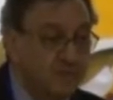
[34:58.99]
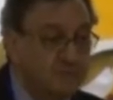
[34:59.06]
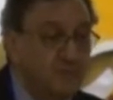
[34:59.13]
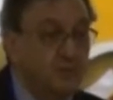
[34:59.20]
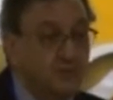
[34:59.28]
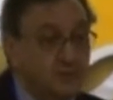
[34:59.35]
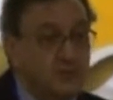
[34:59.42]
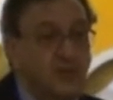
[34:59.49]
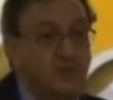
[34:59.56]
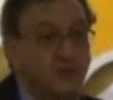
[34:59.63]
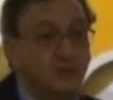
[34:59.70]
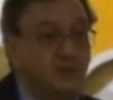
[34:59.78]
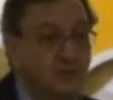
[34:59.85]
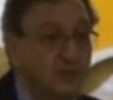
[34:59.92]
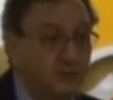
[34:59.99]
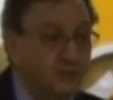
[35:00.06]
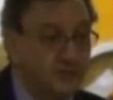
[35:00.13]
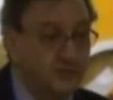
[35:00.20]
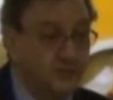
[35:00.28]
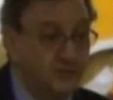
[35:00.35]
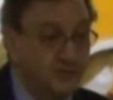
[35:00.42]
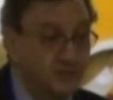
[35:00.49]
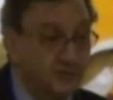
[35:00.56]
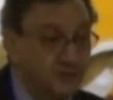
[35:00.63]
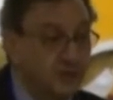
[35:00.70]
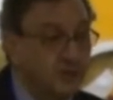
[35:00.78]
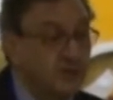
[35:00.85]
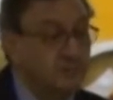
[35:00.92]
because then you develop resistance.
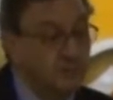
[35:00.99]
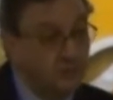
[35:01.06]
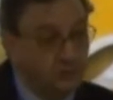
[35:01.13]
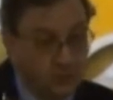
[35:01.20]
But